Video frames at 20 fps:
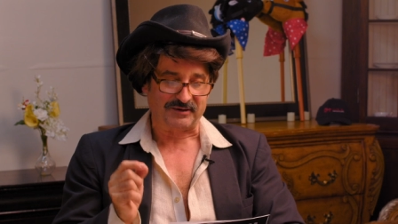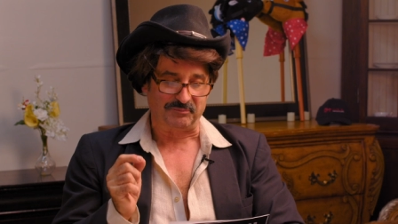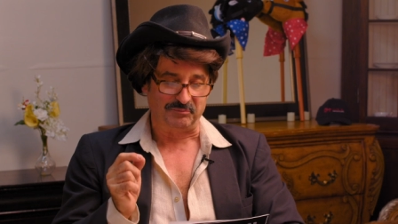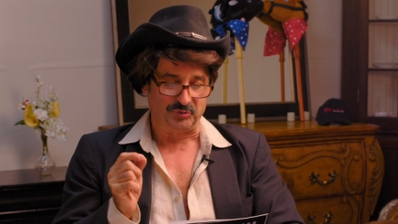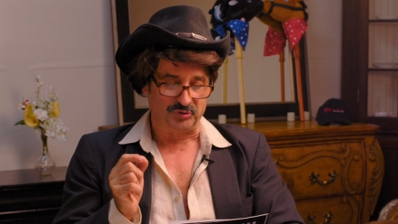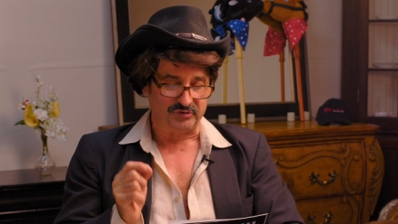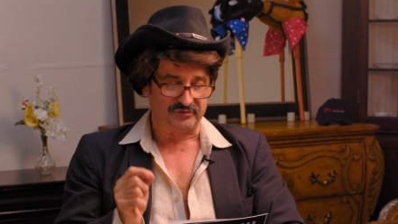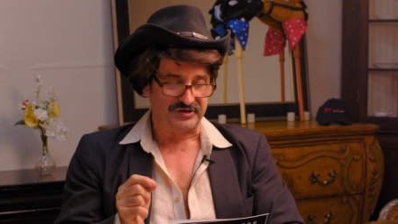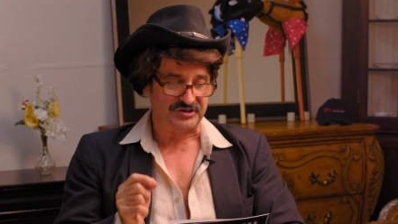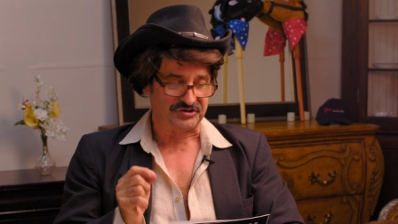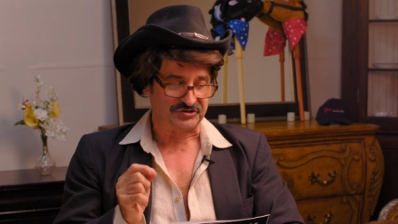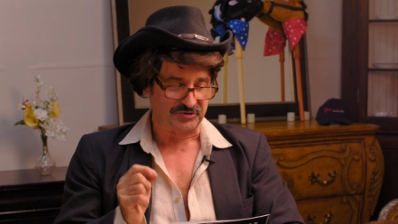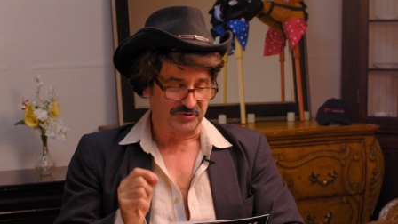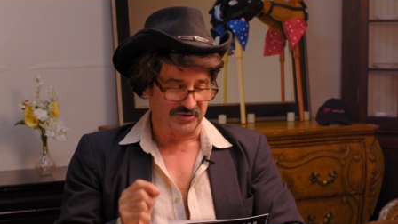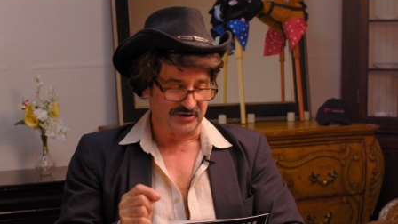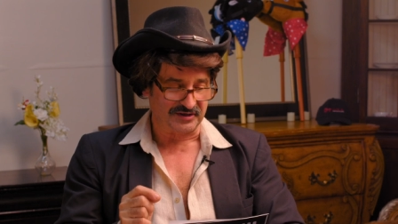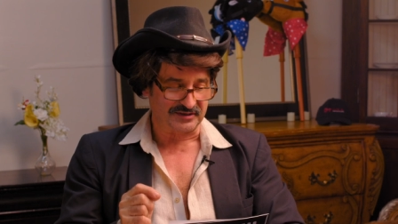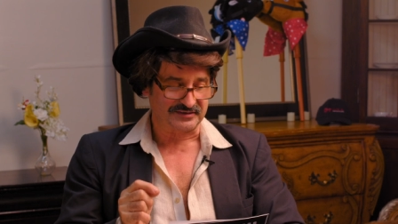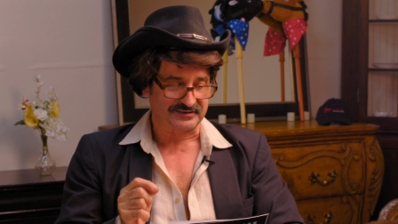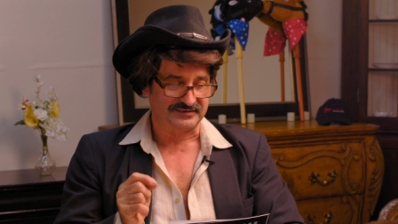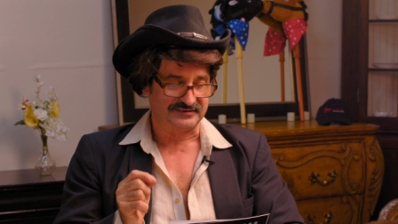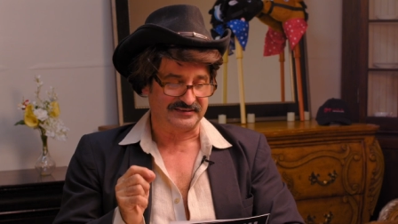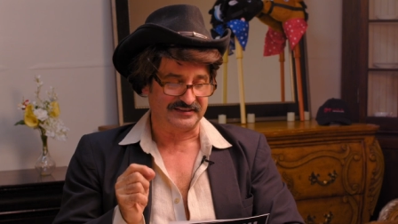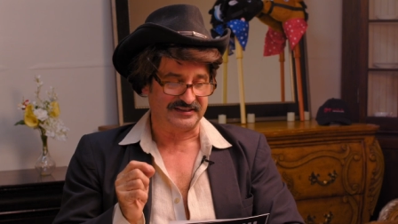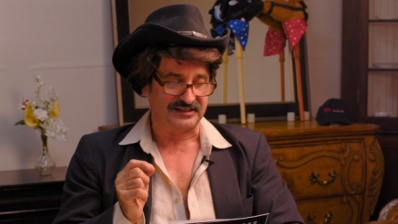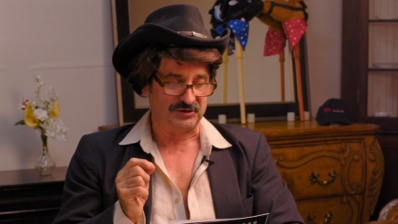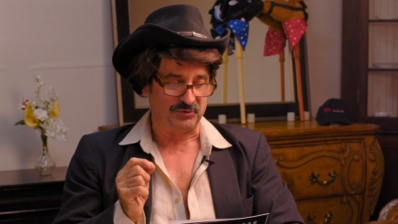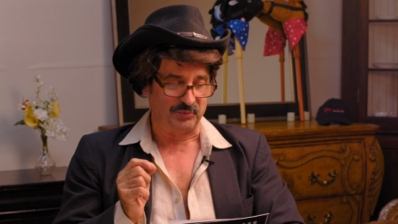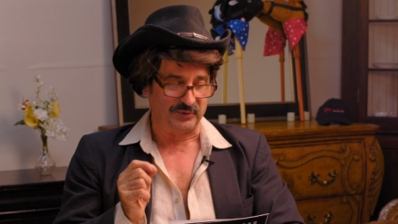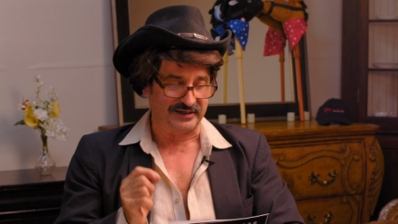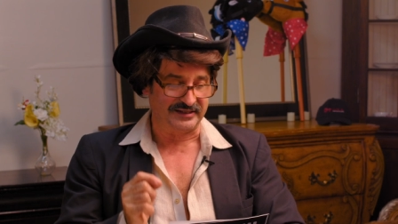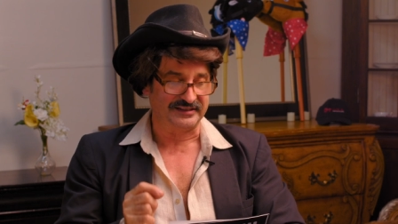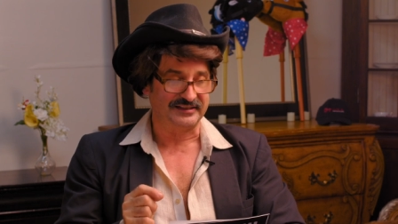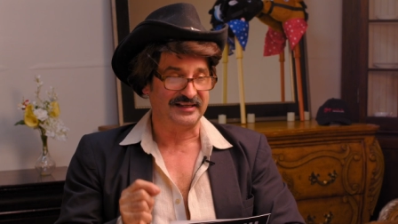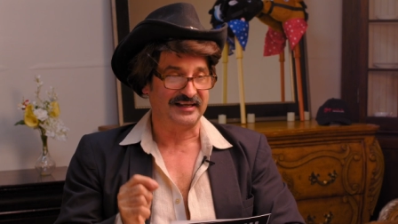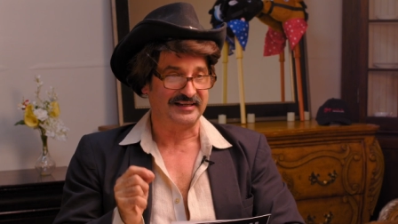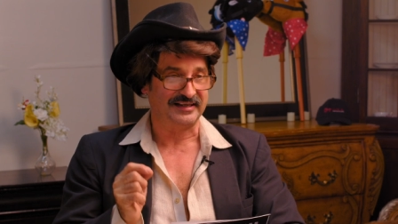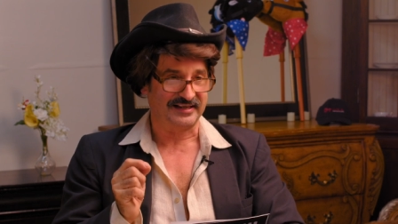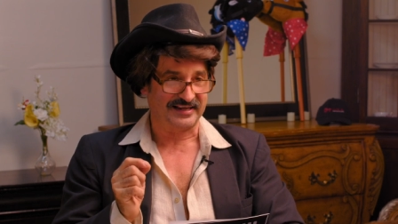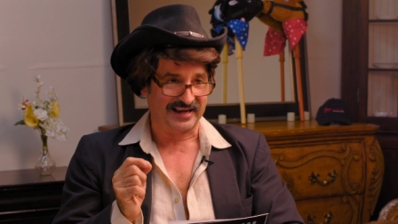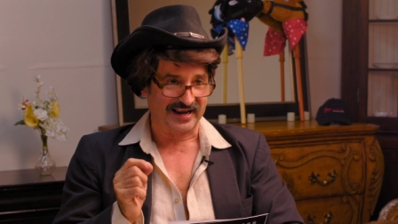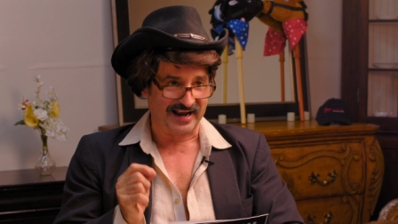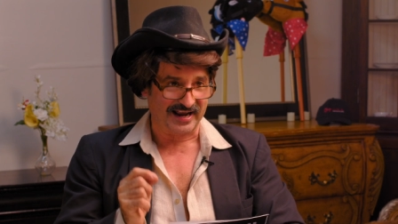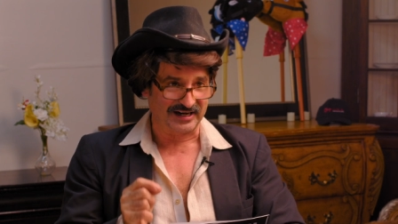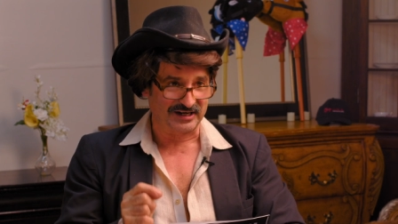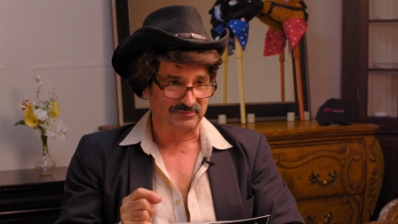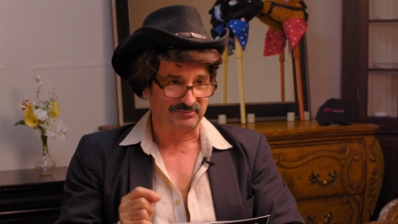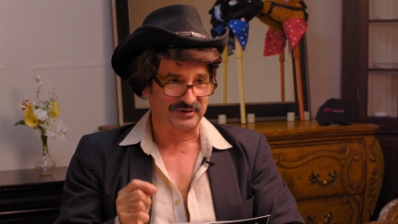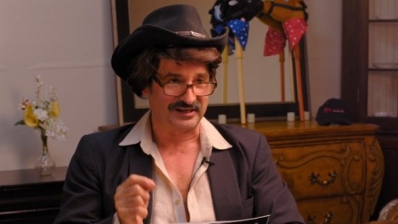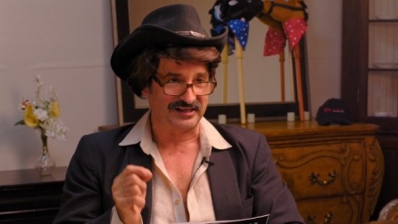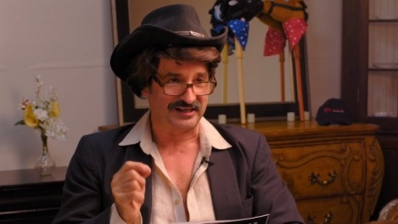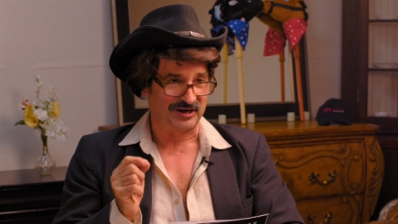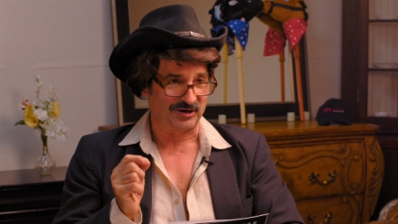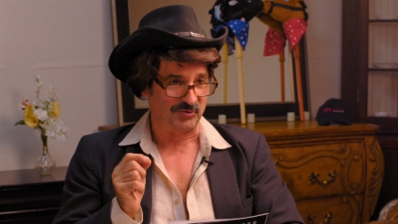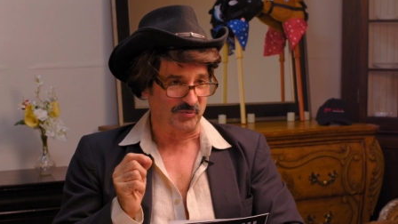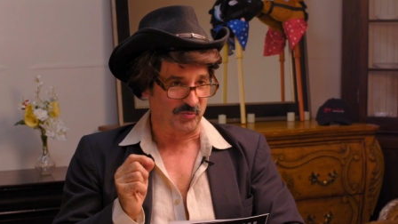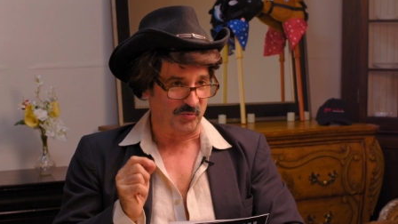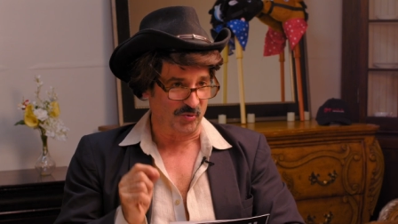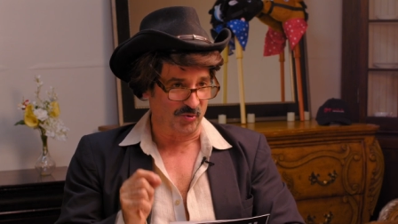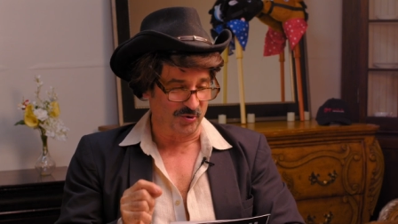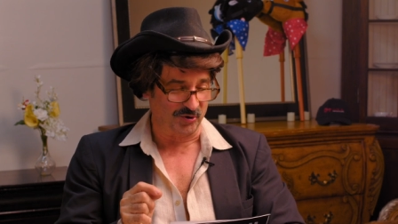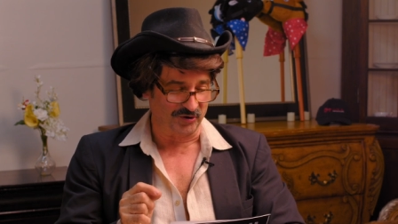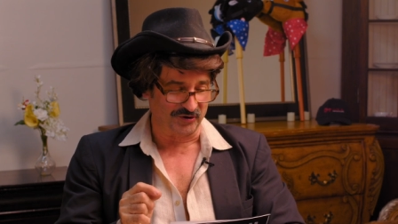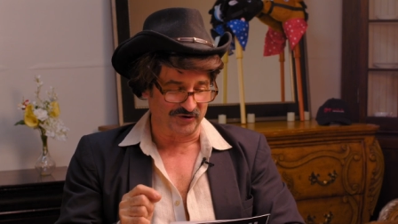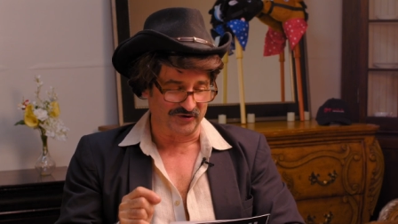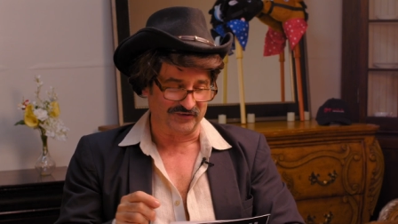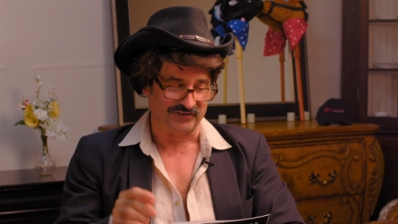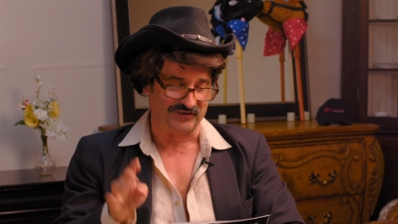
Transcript: movie songs did he win an Academy Award?